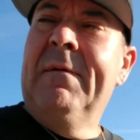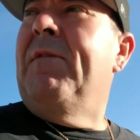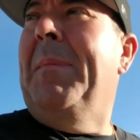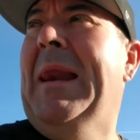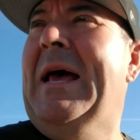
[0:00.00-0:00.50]

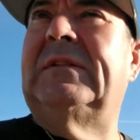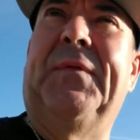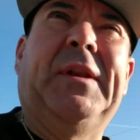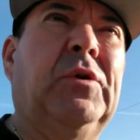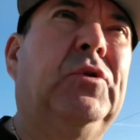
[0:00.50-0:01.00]
on my last
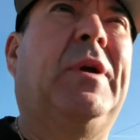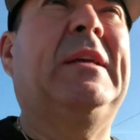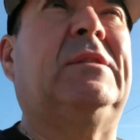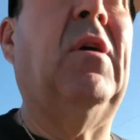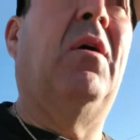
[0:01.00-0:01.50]
video, you
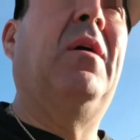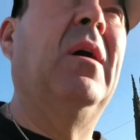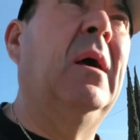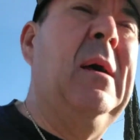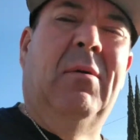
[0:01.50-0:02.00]
guys saw
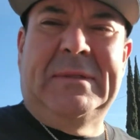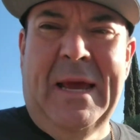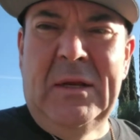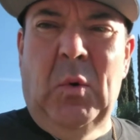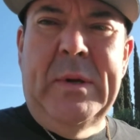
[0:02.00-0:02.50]
I was
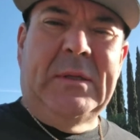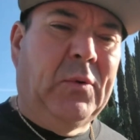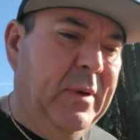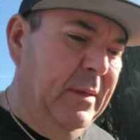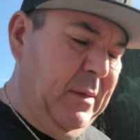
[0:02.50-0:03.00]
kind of going
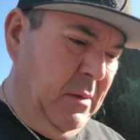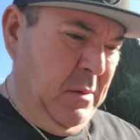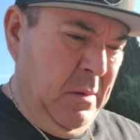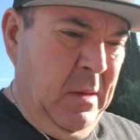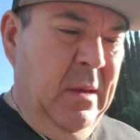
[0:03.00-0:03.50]
through it, you
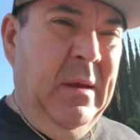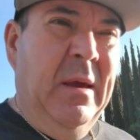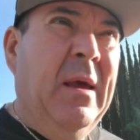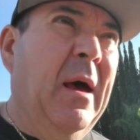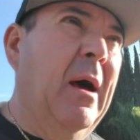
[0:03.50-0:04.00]
know,
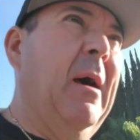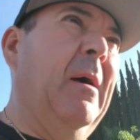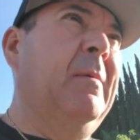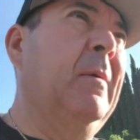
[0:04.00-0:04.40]
uh,